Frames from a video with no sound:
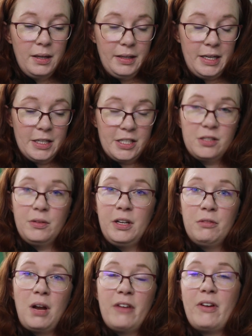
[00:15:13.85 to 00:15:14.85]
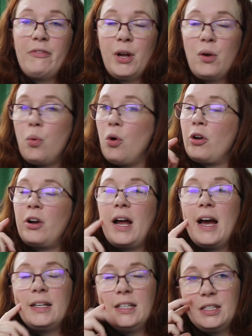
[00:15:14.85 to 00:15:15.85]
yeah, so they arrive every quarter,
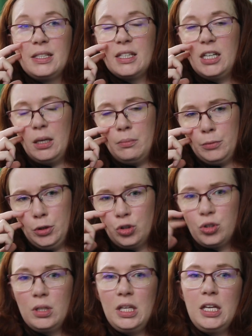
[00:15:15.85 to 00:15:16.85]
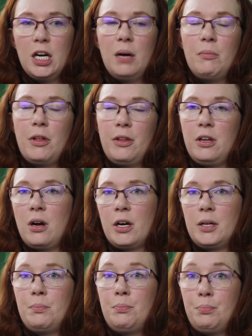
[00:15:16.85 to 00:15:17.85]
and it's usually
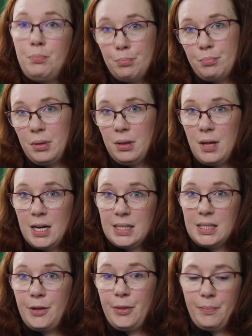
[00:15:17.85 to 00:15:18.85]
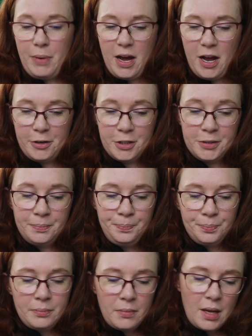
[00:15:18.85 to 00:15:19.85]
yarn plus the pattern.
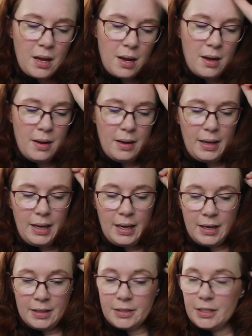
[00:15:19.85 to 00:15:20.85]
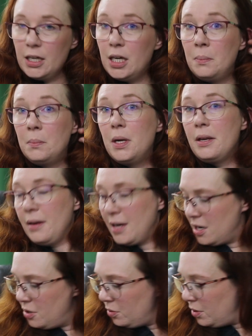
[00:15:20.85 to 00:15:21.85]
And
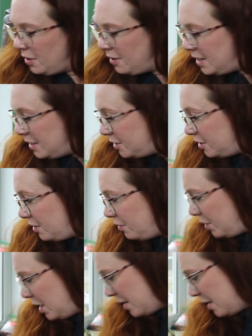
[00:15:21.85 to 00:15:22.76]
now that we